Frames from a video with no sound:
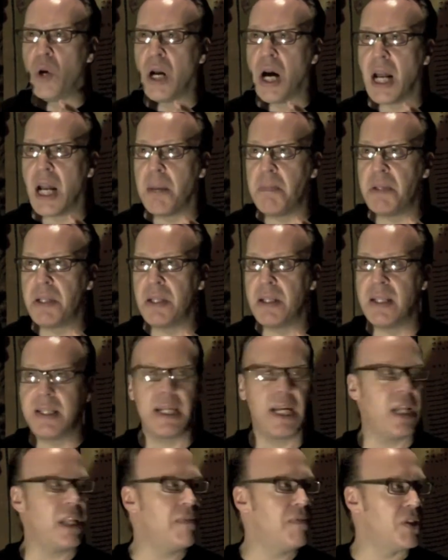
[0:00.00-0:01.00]
got up to the
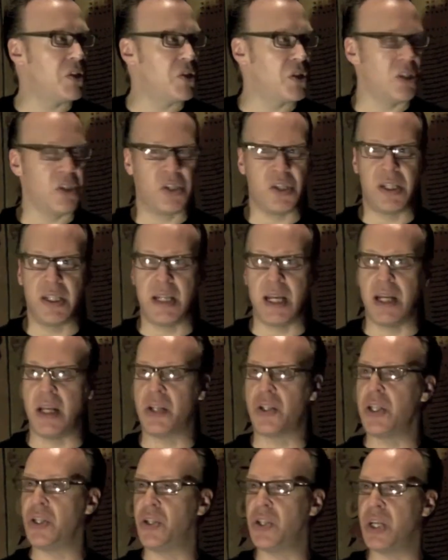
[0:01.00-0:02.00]
television, she said, and
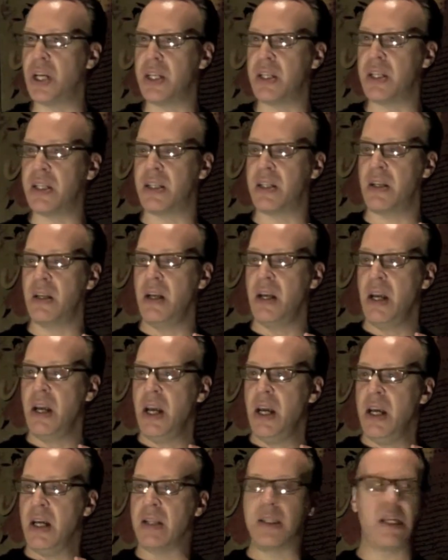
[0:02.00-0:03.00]
she just
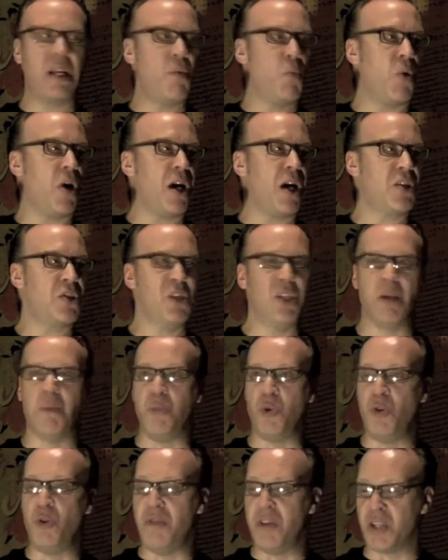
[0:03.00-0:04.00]
Instead of watching the
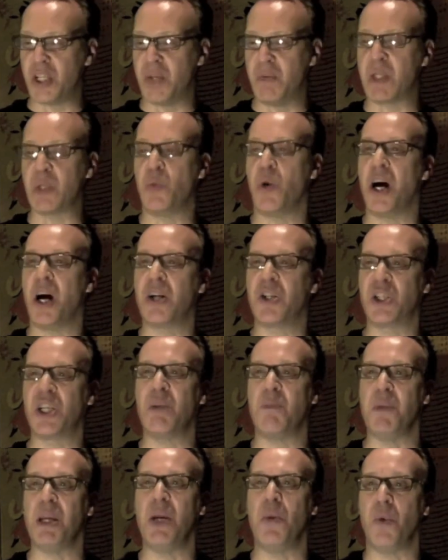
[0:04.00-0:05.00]
movie, she was watching
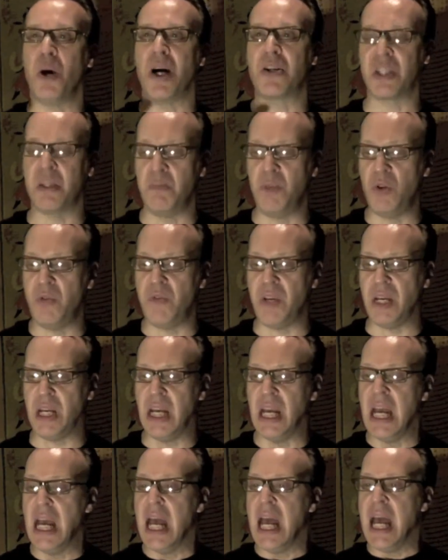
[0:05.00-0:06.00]
me watch the movie.
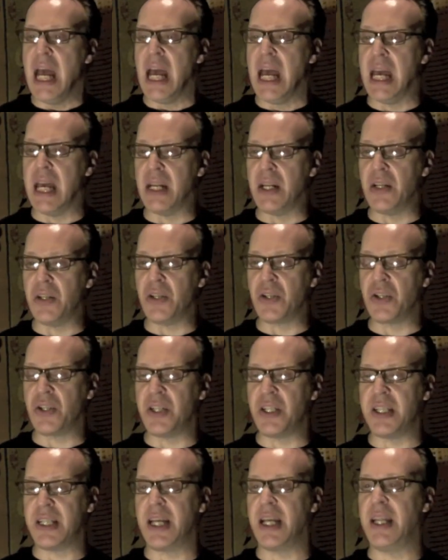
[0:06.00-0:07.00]
And she
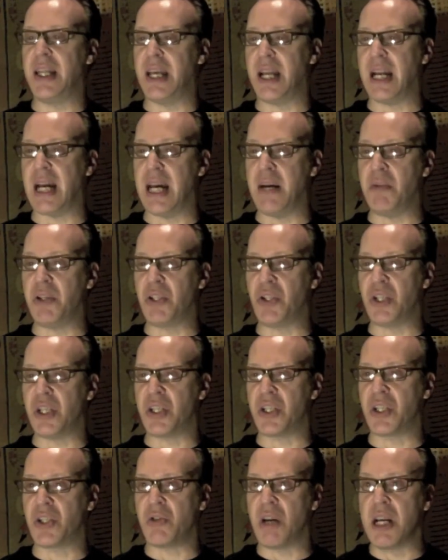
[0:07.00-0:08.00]
said that I was
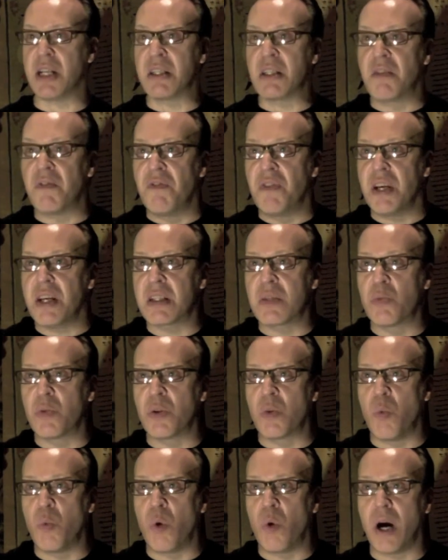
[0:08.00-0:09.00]
just transfixed
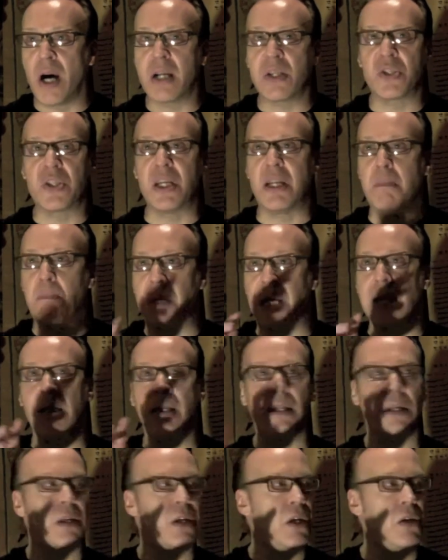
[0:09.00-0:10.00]
with watching
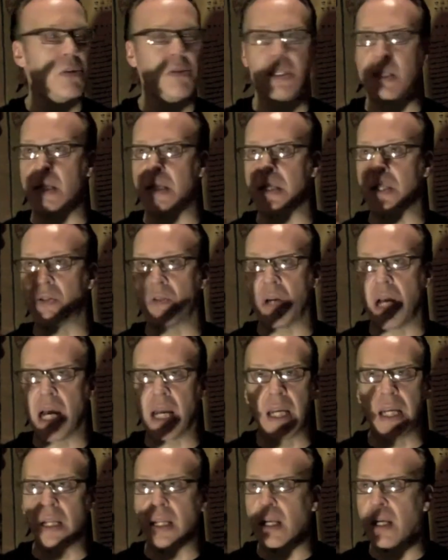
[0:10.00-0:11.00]
Bela Lugosi's
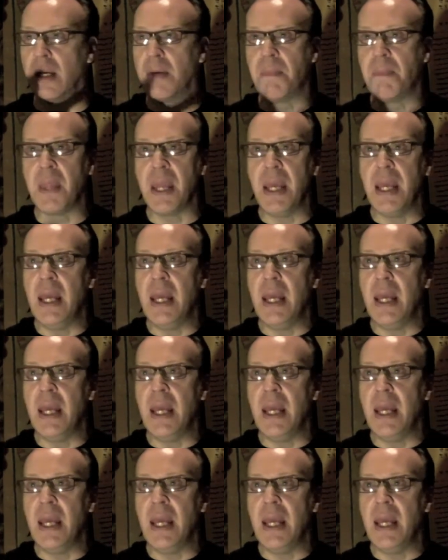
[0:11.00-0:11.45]
Dracula.